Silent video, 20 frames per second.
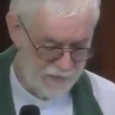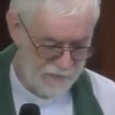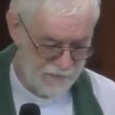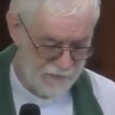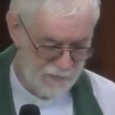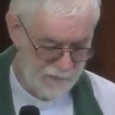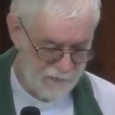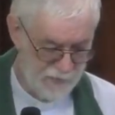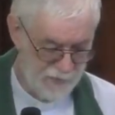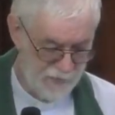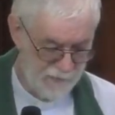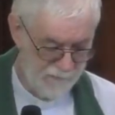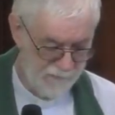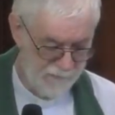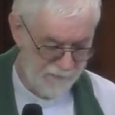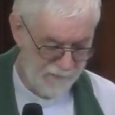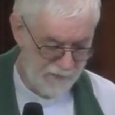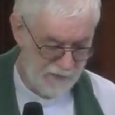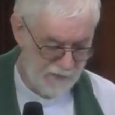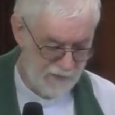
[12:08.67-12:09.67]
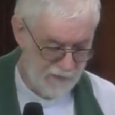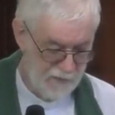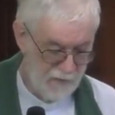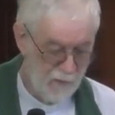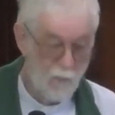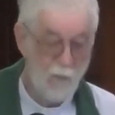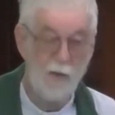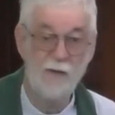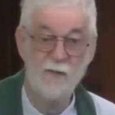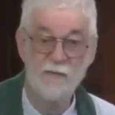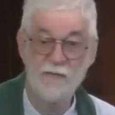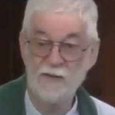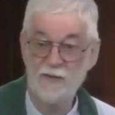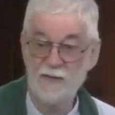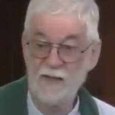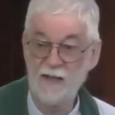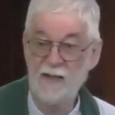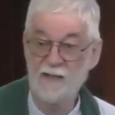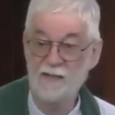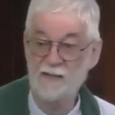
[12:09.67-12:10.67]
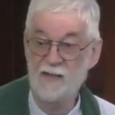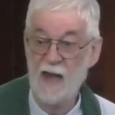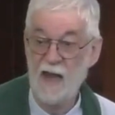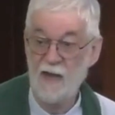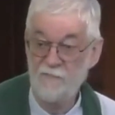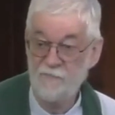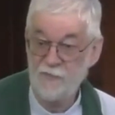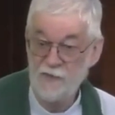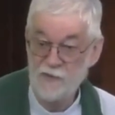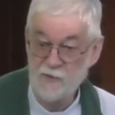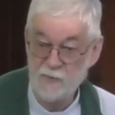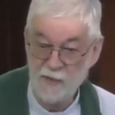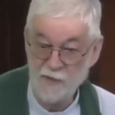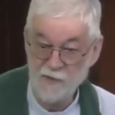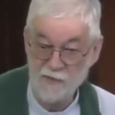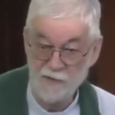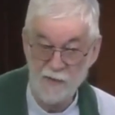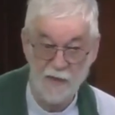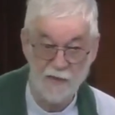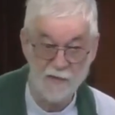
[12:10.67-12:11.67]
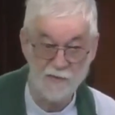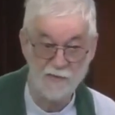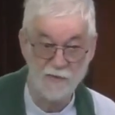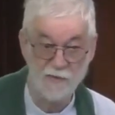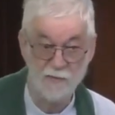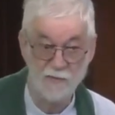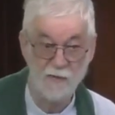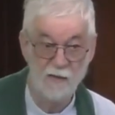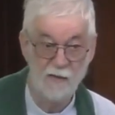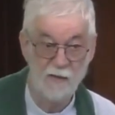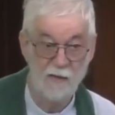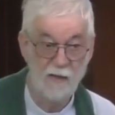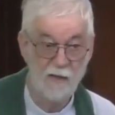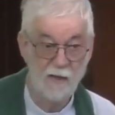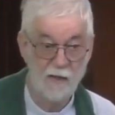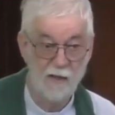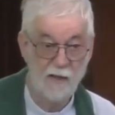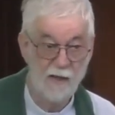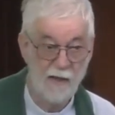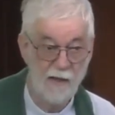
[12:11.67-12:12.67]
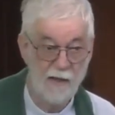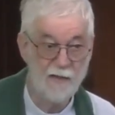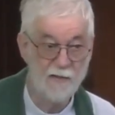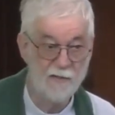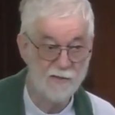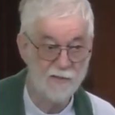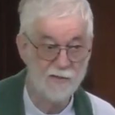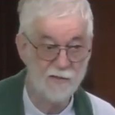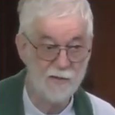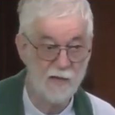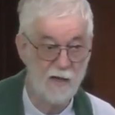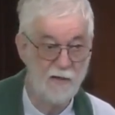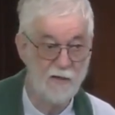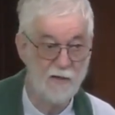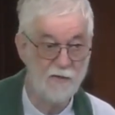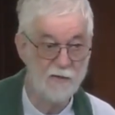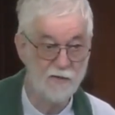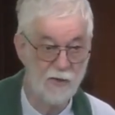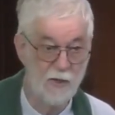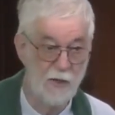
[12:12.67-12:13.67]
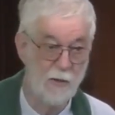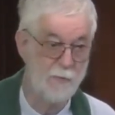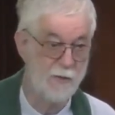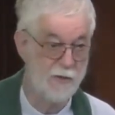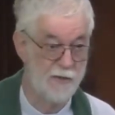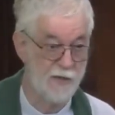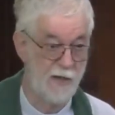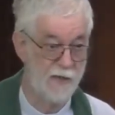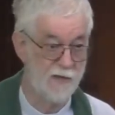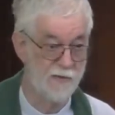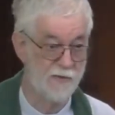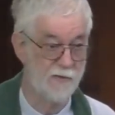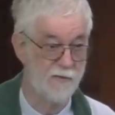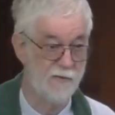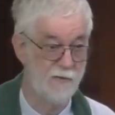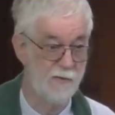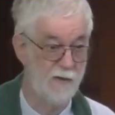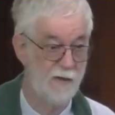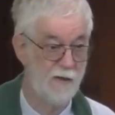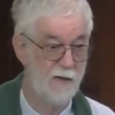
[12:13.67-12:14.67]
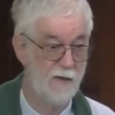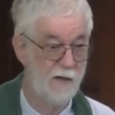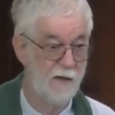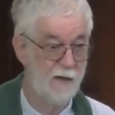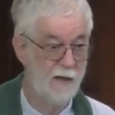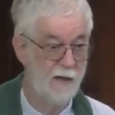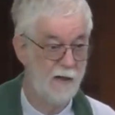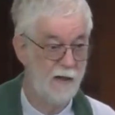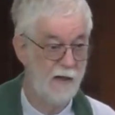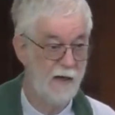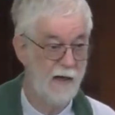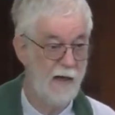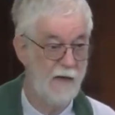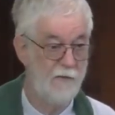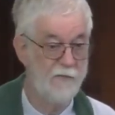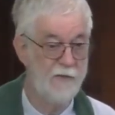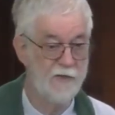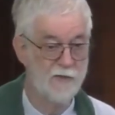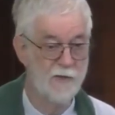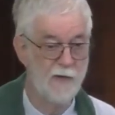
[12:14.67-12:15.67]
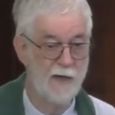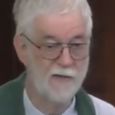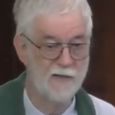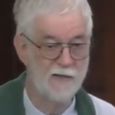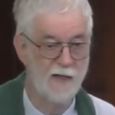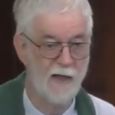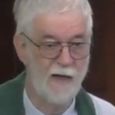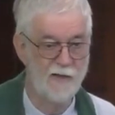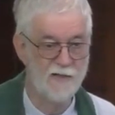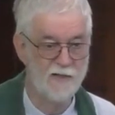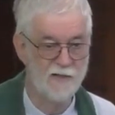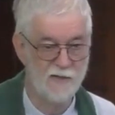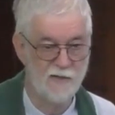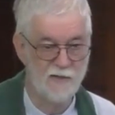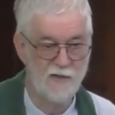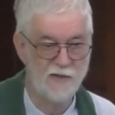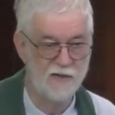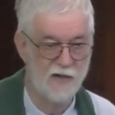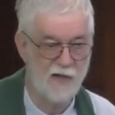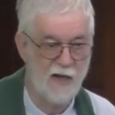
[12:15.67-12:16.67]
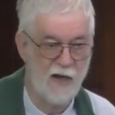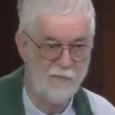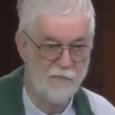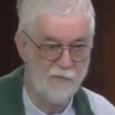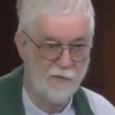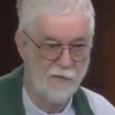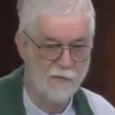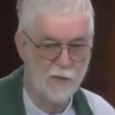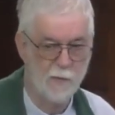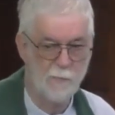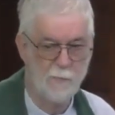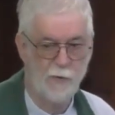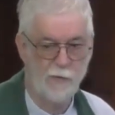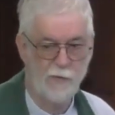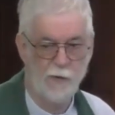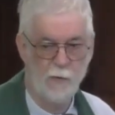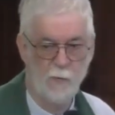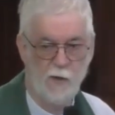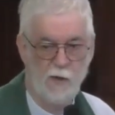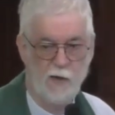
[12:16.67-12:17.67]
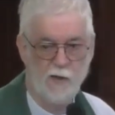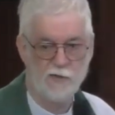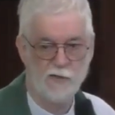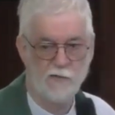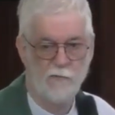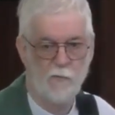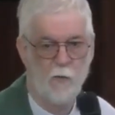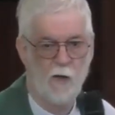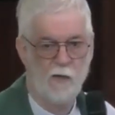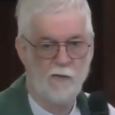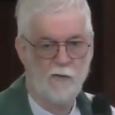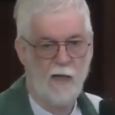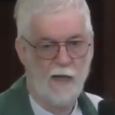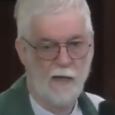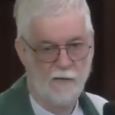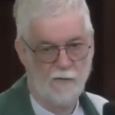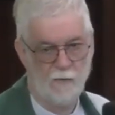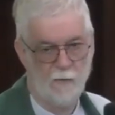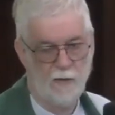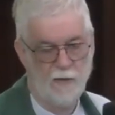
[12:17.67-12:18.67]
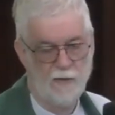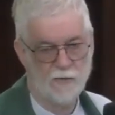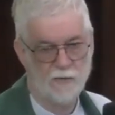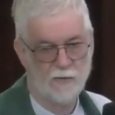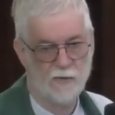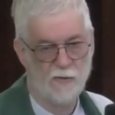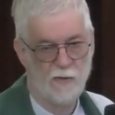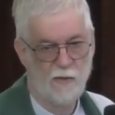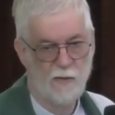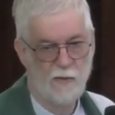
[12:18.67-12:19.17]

of Scripture? Well, the thing is, every translation is an interpretation. Every translation is an effort to put the words of one language